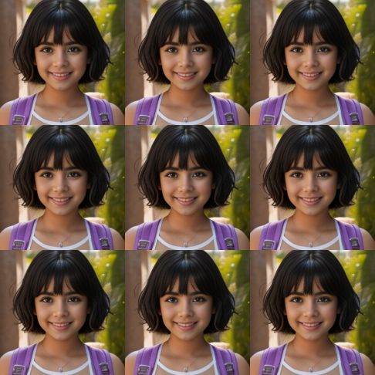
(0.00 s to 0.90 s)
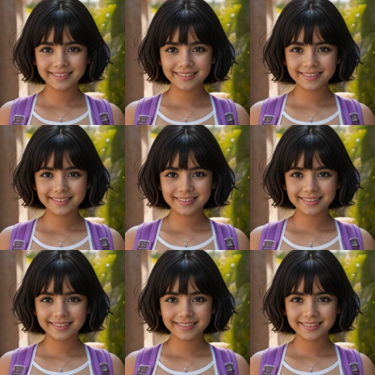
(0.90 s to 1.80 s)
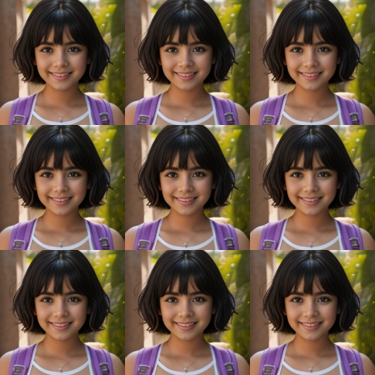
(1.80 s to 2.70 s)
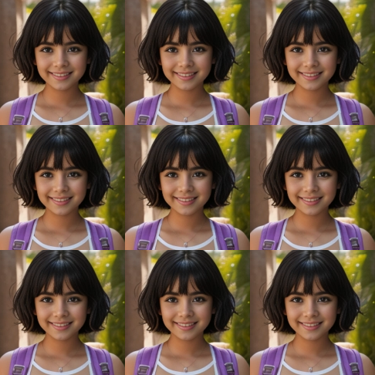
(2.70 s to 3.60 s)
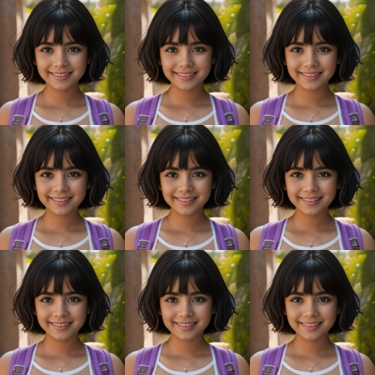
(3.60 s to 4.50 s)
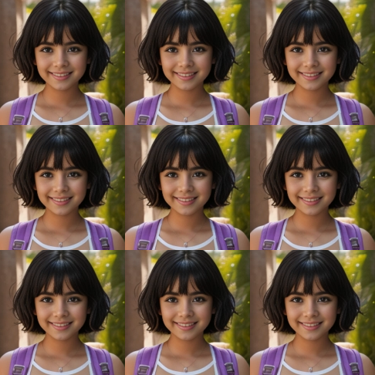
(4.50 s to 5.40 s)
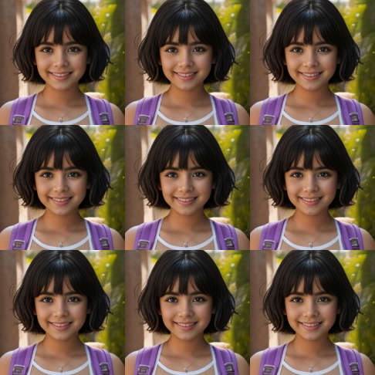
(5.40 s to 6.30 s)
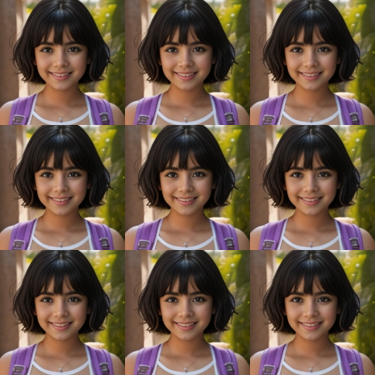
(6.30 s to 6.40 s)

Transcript: The face doesn't move, so there is nothing to read.